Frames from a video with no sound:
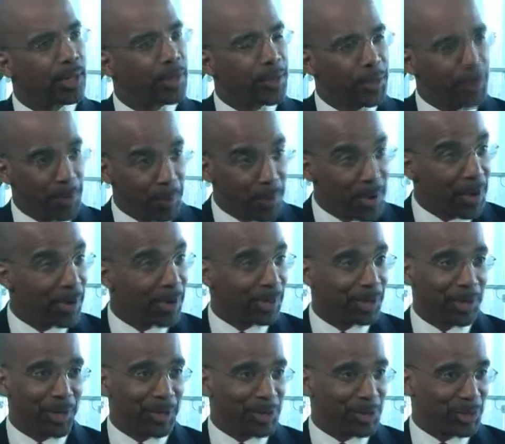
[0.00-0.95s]
The American
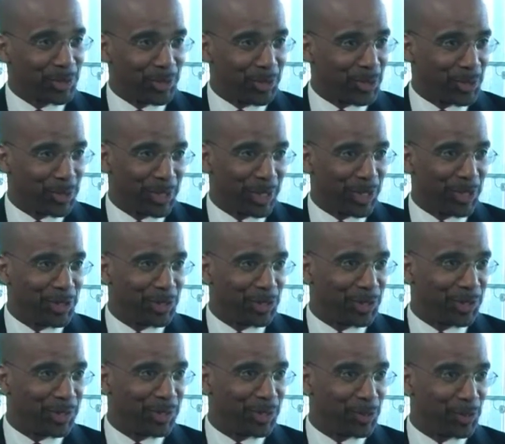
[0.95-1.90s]
Heart
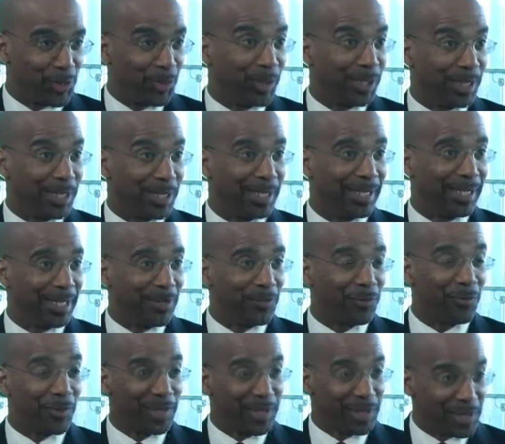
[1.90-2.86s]
Association is really a
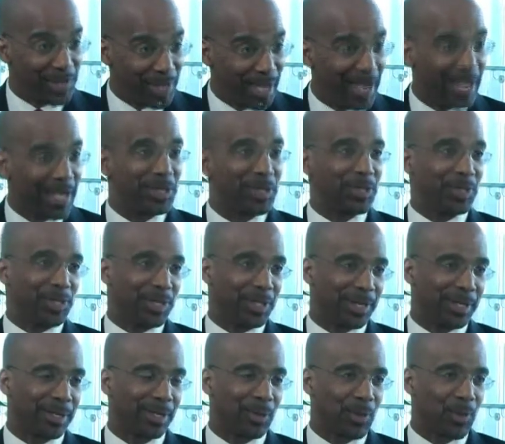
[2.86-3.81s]

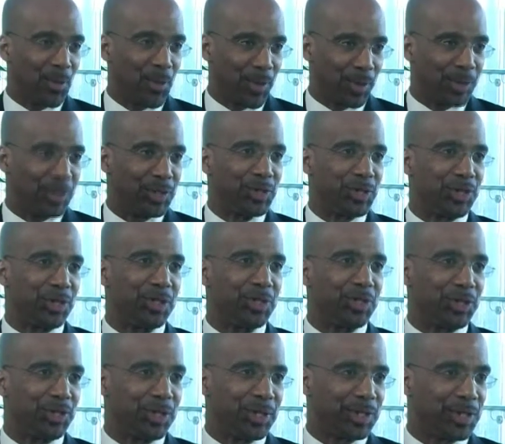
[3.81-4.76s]
fantastic
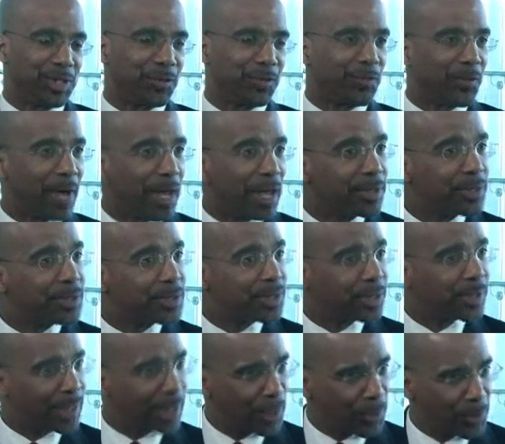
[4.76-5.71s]
organization. It's a
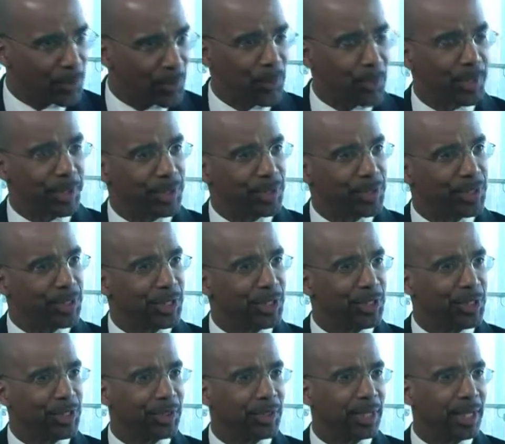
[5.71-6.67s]
volunteer health
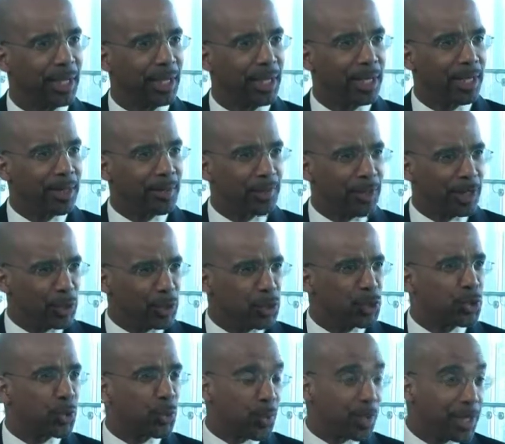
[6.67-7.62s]
organization that is
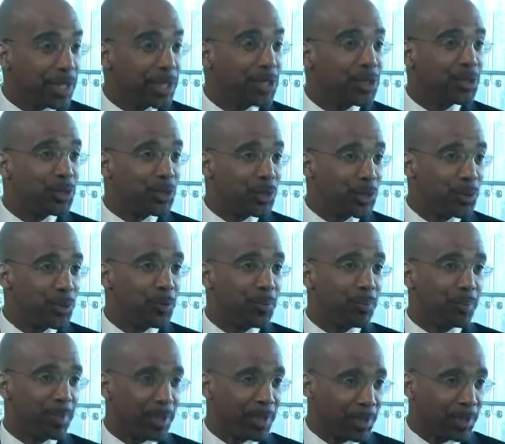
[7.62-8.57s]
22
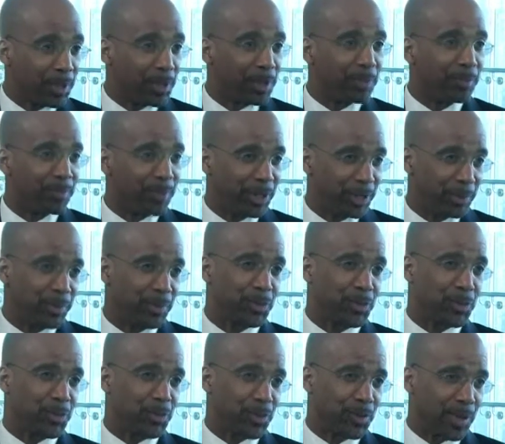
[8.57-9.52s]
million people
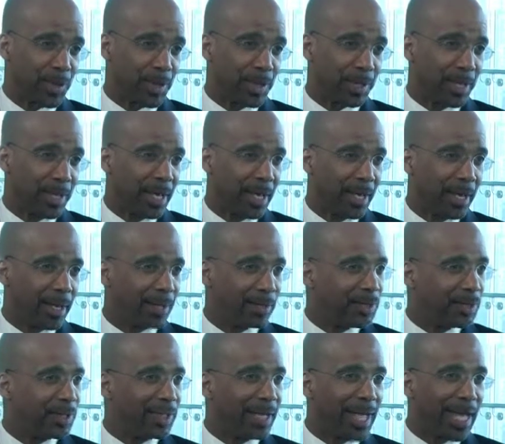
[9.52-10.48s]
strong.
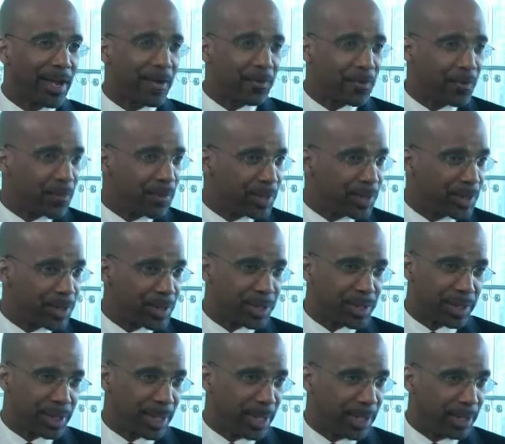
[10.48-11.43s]
It's in every
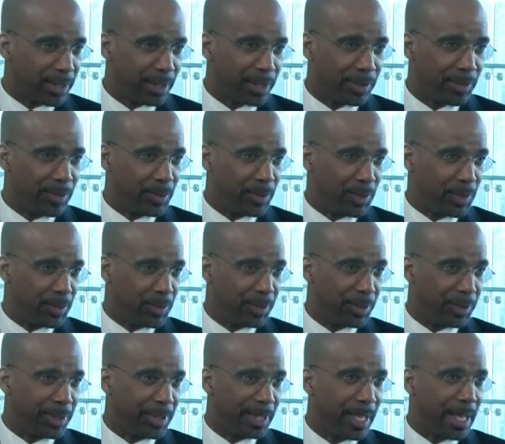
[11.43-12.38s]
state in the
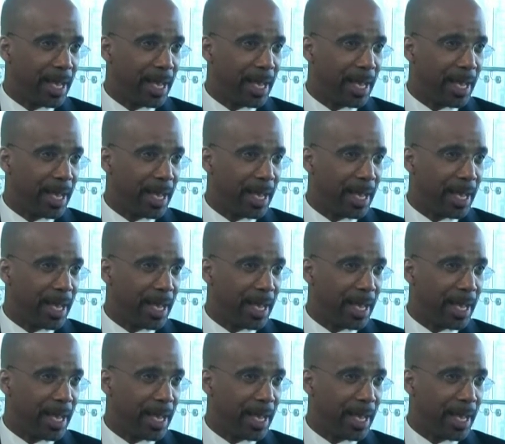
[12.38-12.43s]
Union.